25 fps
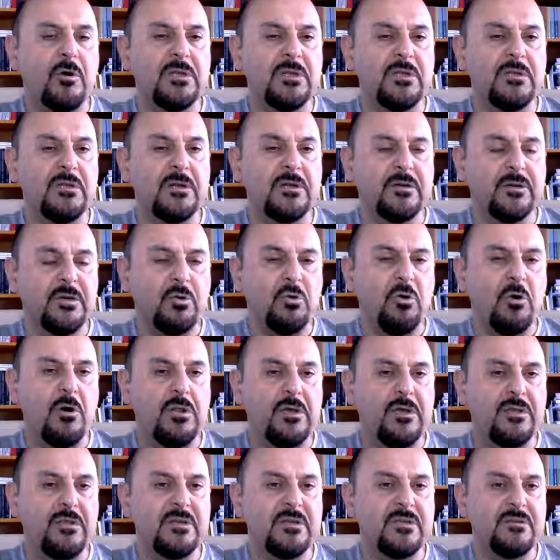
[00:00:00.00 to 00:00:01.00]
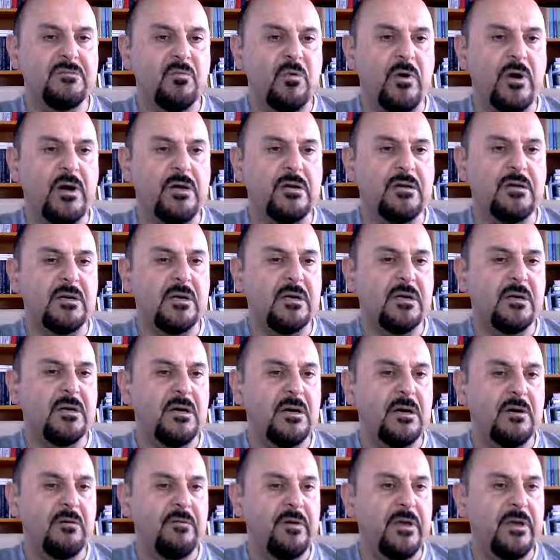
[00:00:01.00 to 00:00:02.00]
recalling this var,
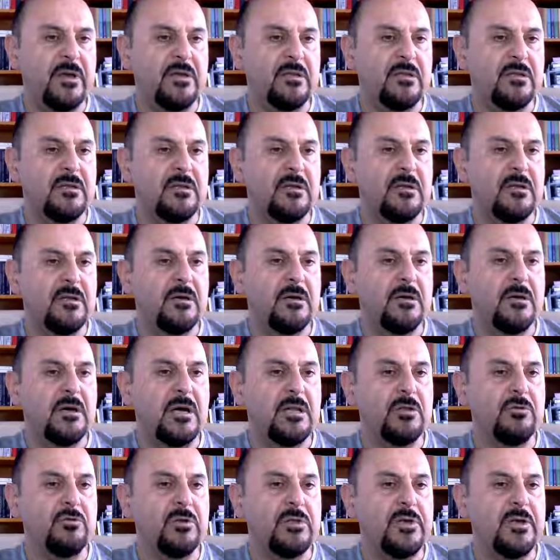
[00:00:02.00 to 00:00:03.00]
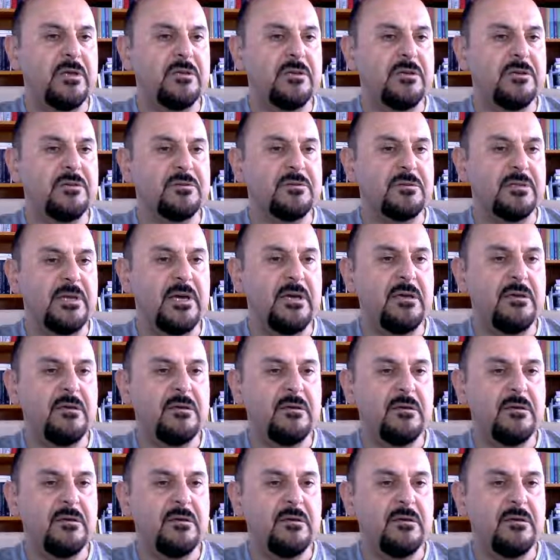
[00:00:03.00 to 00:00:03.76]
we can calculate easily,